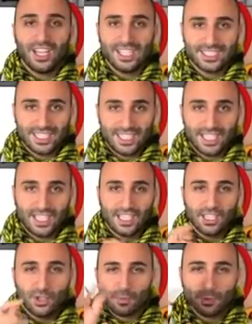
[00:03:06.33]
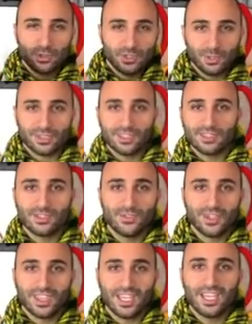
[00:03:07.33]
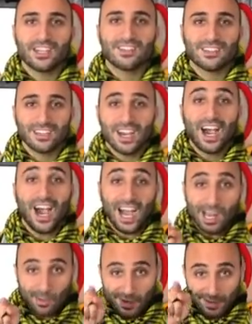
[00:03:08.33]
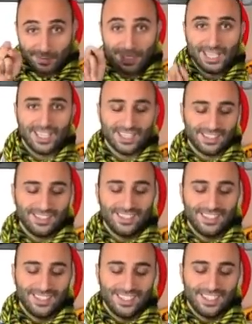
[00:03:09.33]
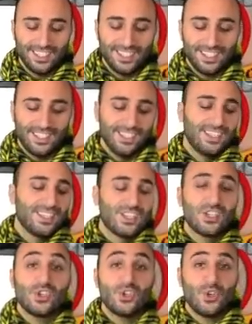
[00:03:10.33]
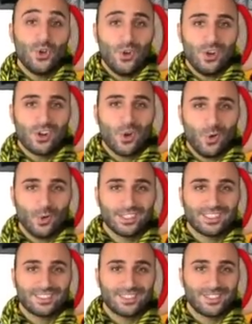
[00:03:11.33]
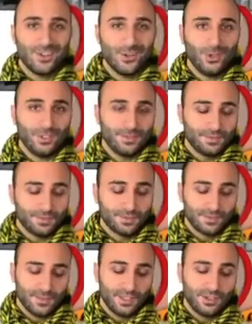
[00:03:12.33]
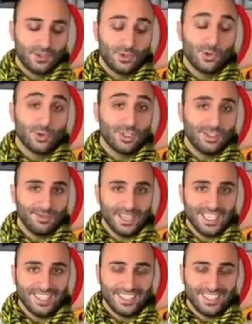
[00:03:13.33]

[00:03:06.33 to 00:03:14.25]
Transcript: listening, you producers over there, I want to be your host, so Google me.